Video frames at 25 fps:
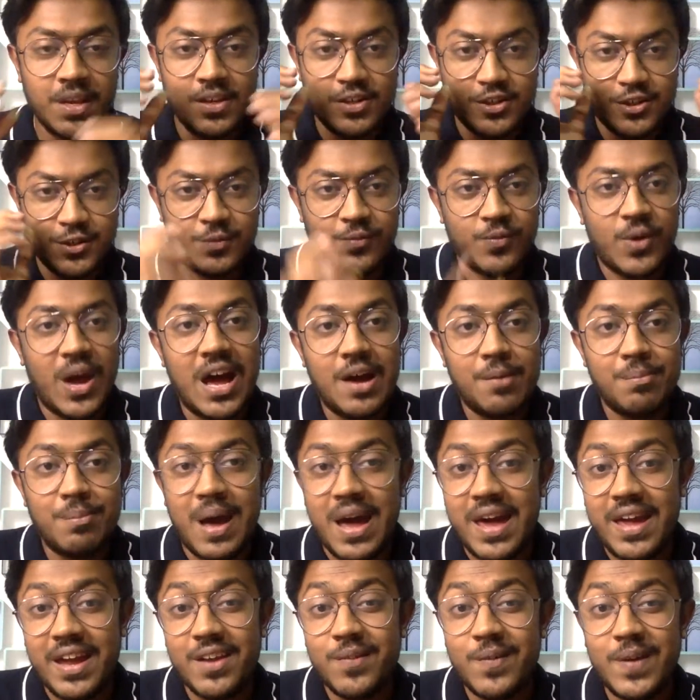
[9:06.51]
So
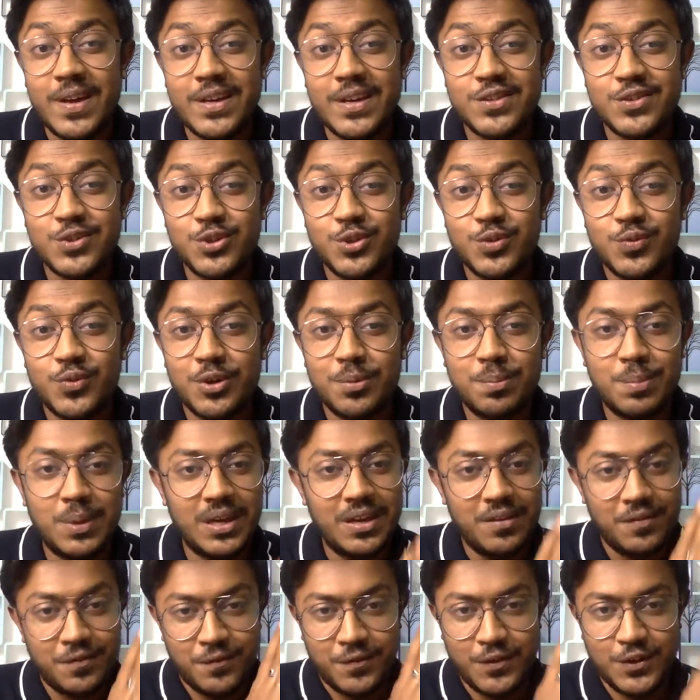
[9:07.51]
my advice to you would
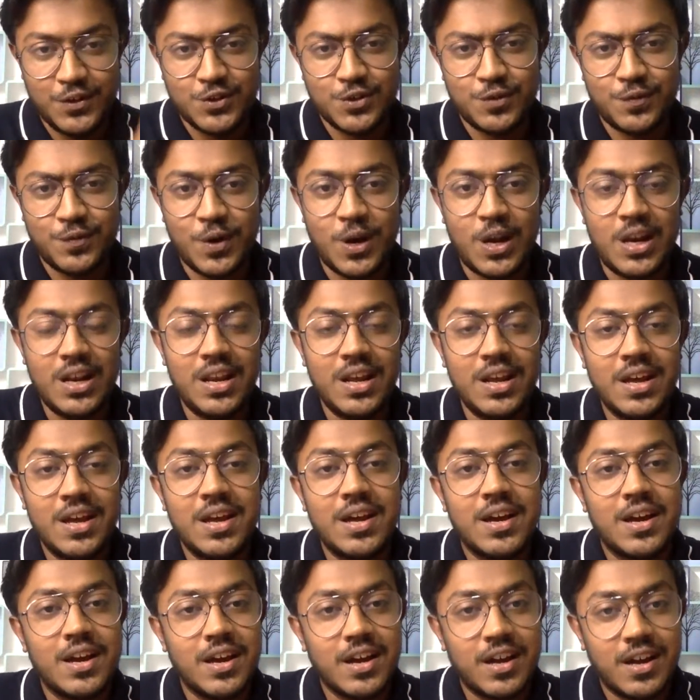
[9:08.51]
be, first of all,
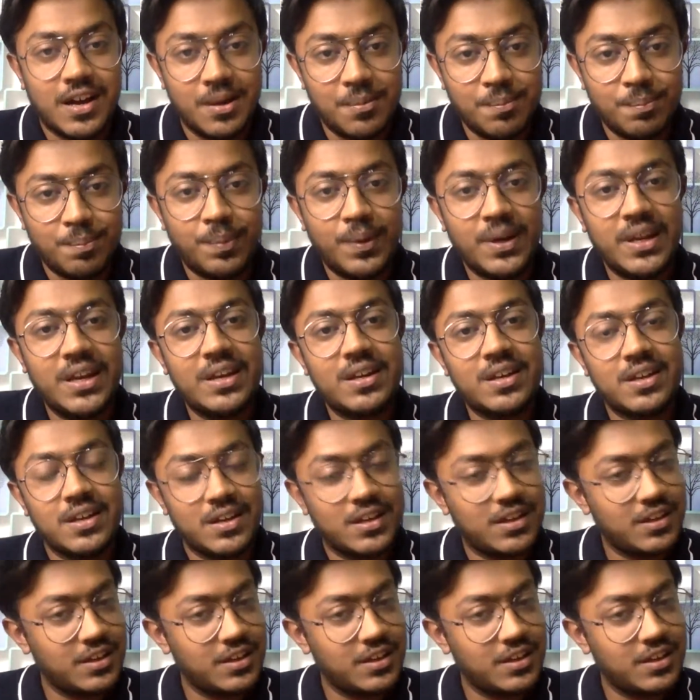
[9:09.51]
complete.